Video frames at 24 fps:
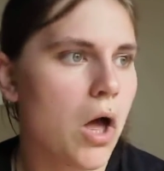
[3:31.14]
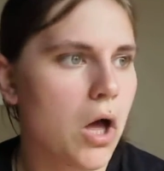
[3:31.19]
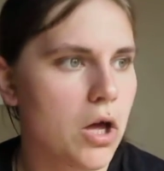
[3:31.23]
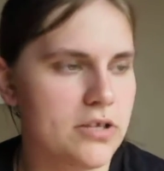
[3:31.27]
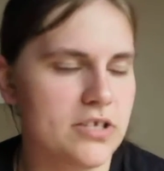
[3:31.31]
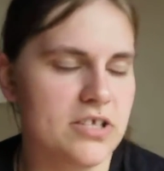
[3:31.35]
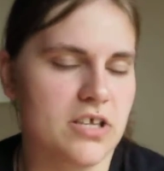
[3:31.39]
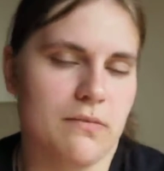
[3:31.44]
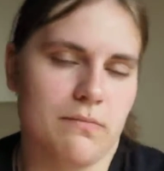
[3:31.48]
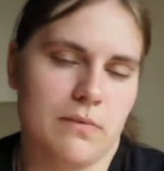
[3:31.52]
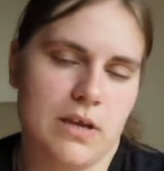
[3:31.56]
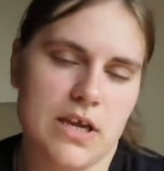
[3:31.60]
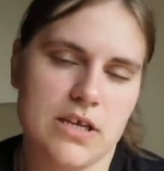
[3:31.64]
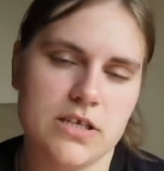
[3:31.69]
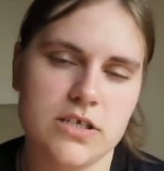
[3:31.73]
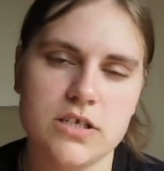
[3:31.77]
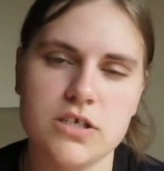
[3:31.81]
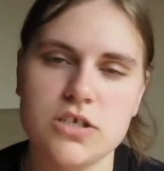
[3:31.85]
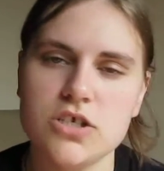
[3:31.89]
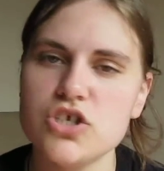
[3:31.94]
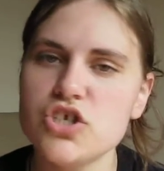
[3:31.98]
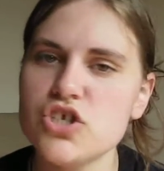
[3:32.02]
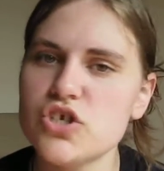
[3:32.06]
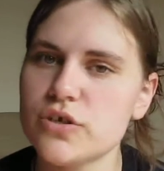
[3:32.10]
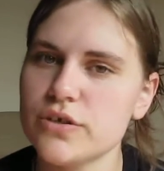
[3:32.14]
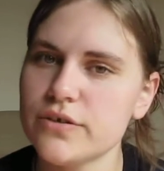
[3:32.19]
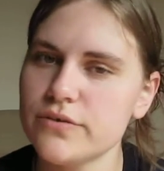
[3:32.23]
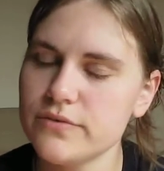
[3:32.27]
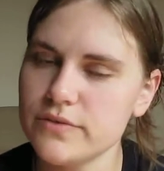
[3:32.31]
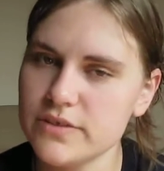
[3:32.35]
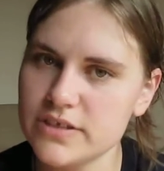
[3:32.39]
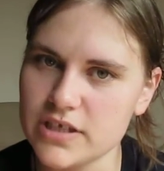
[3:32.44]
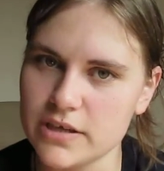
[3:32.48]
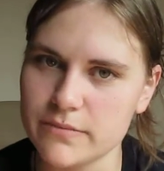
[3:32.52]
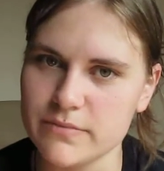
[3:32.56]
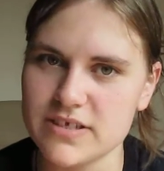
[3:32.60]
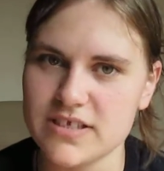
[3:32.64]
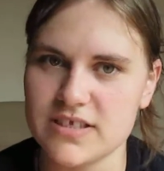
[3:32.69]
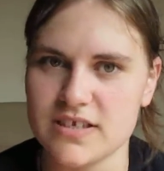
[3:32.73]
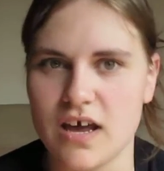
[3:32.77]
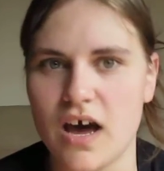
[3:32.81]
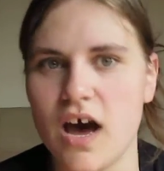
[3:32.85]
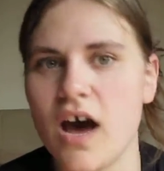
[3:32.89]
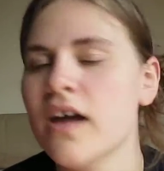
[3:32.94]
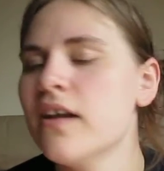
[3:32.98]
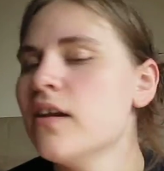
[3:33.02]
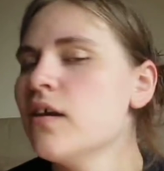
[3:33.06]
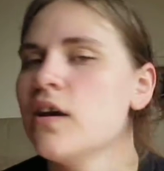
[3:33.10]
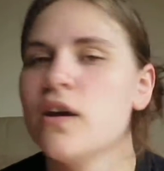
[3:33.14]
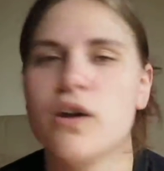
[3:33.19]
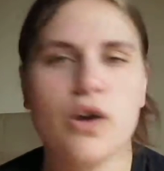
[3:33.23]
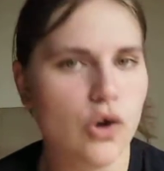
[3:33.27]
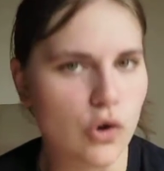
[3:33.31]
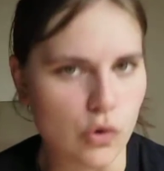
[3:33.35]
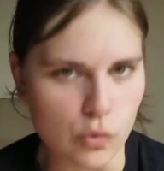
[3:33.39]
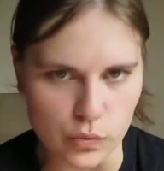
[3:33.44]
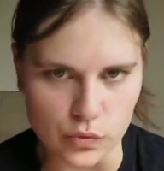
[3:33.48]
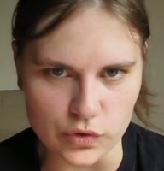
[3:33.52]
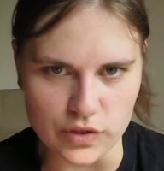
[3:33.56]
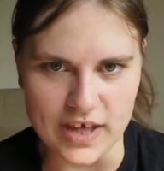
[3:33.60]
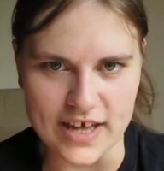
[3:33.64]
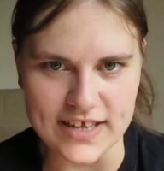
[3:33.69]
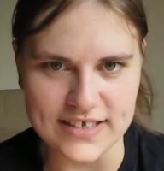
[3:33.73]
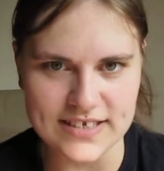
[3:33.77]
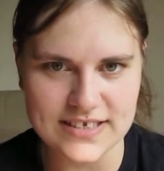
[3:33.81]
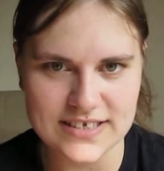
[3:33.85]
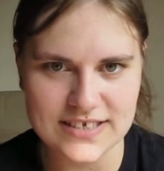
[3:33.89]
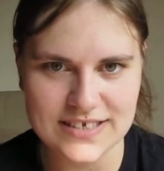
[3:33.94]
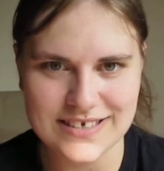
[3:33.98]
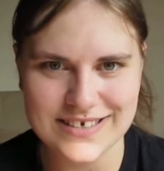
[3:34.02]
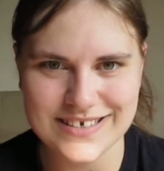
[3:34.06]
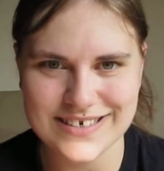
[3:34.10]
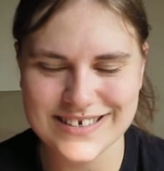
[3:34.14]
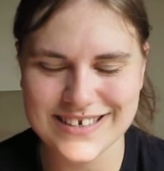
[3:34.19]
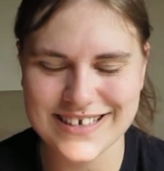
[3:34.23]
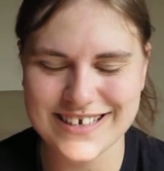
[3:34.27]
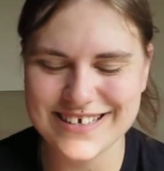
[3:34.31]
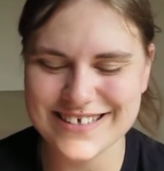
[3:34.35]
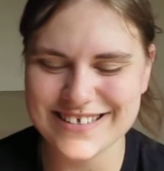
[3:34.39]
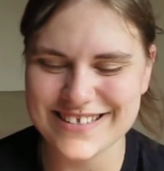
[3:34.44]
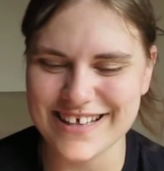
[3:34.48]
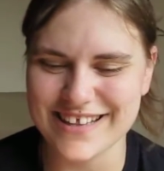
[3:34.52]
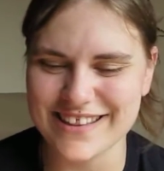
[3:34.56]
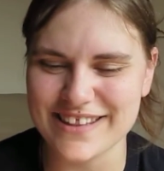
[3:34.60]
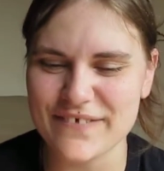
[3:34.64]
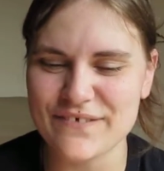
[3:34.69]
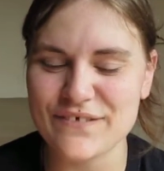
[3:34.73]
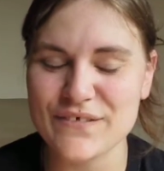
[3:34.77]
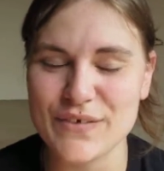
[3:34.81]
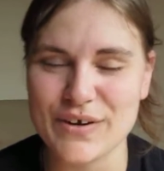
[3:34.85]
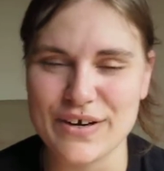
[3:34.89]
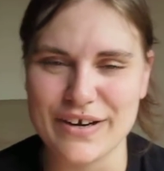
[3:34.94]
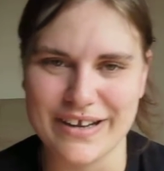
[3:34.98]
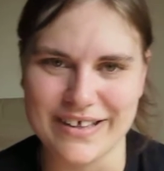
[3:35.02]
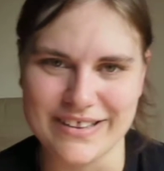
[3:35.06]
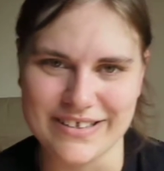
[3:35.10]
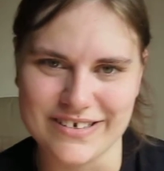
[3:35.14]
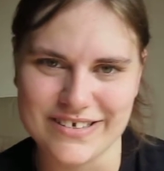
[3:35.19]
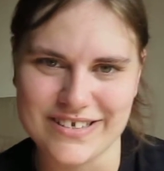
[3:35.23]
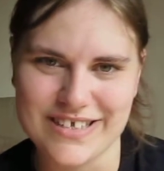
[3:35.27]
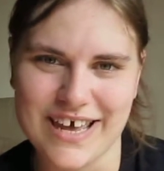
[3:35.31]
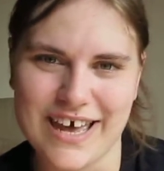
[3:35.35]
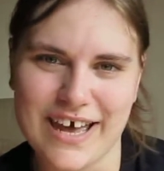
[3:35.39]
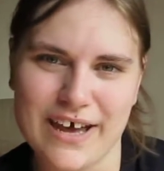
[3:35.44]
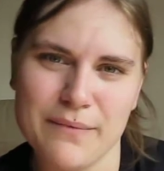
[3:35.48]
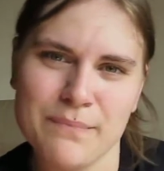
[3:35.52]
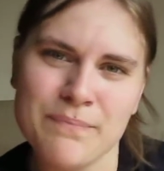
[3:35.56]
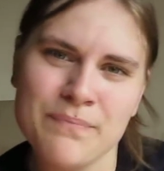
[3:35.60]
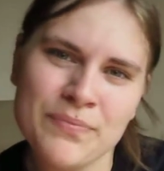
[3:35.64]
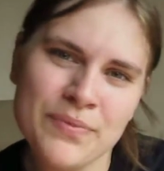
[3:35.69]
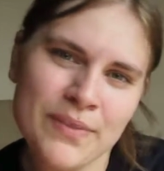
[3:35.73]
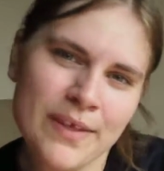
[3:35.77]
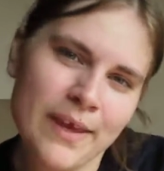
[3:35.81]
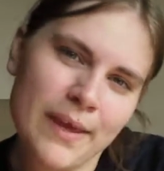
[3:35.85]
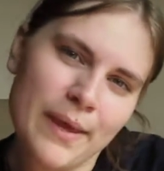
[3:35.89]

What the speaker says: in some cases is true and some is not. That's something for another time.